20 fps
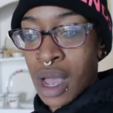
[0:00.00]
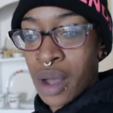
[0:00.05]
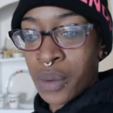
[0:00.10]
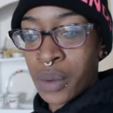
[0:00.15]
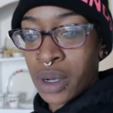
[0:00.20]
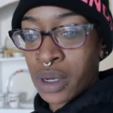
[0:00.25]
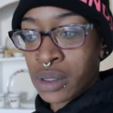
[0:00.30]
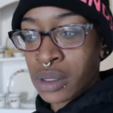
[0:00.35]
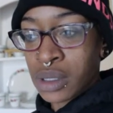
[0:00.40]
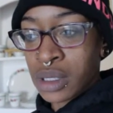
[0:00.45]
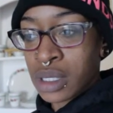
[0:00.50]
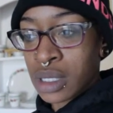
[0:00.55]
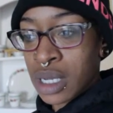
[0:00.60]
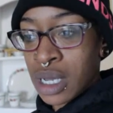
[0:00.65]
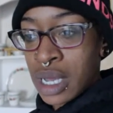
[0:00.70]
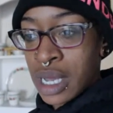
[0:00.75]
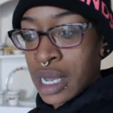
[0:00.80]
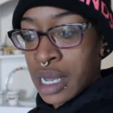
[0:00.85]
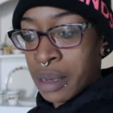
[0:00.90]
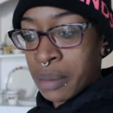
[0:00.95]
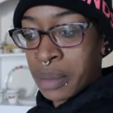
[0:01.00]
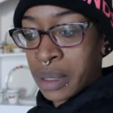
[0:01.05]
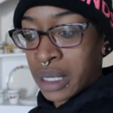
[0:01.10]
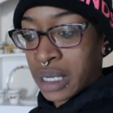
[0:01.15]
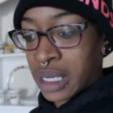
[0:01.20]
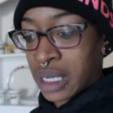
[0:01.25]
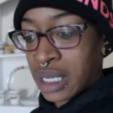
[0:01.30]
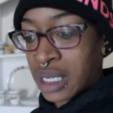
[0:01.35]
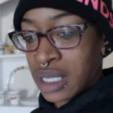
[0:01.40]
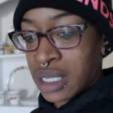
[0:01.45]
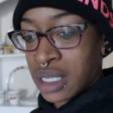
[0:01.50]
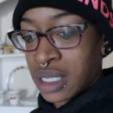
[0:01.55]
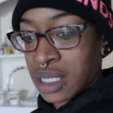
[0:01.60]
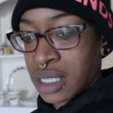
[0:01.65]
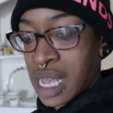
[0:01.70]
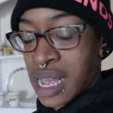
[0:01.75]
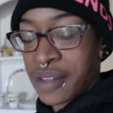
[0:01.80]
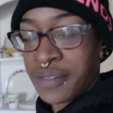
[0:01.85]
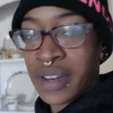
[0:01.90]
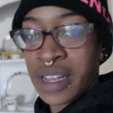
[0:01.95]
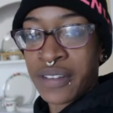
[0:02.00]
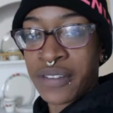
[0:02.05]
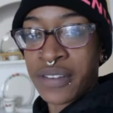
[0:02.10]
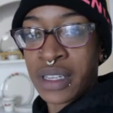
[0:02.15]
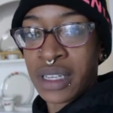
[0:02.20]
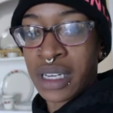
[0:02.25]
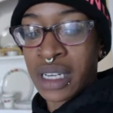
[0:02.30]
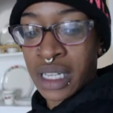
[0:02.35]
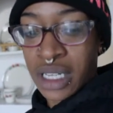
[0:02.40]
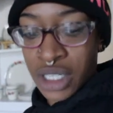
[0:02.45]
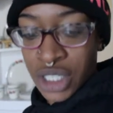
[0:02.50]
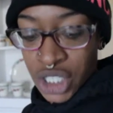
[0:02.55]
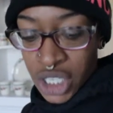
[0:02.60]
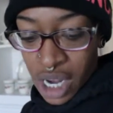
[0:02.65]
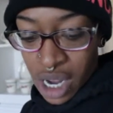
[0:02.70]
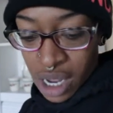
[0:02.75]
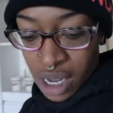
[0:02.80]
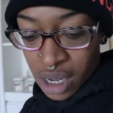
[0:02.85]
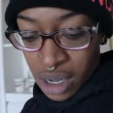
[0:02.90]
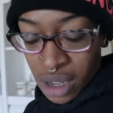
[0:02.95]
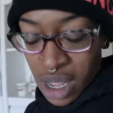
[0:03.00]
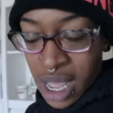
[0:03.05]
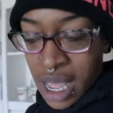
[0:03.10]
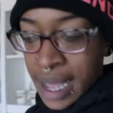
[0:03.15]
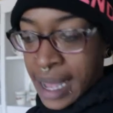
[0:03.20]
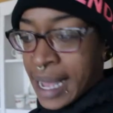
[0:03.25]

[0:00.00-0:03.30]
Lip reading: I won't, because I definitely need a child.